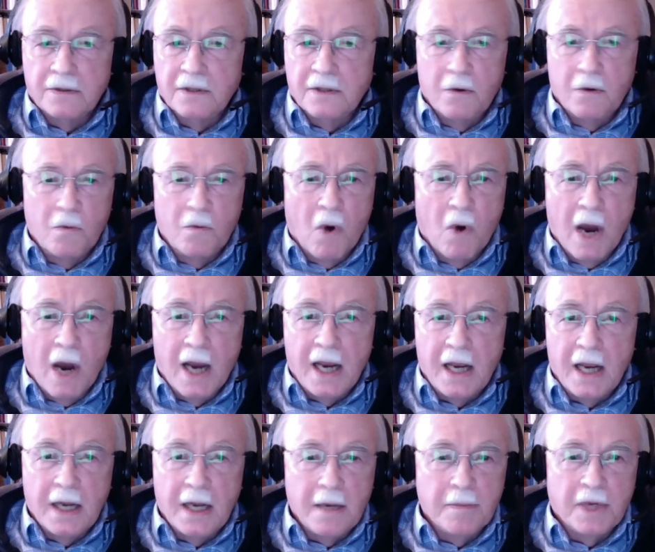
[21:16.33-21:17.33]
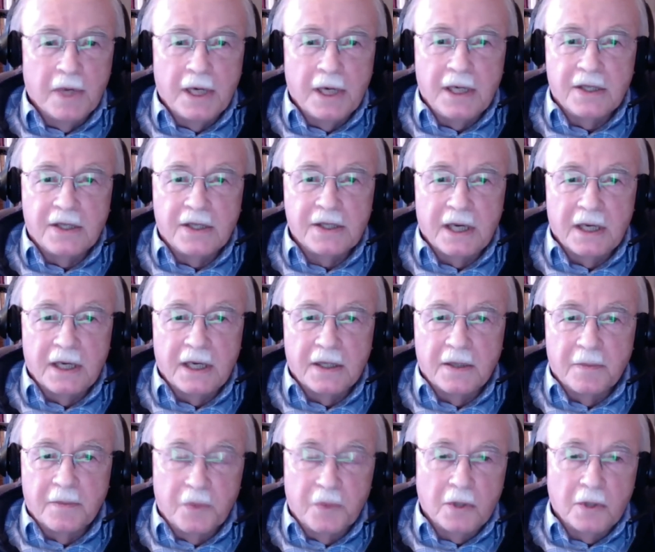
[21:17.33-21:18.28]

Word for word: know why anybody decided the book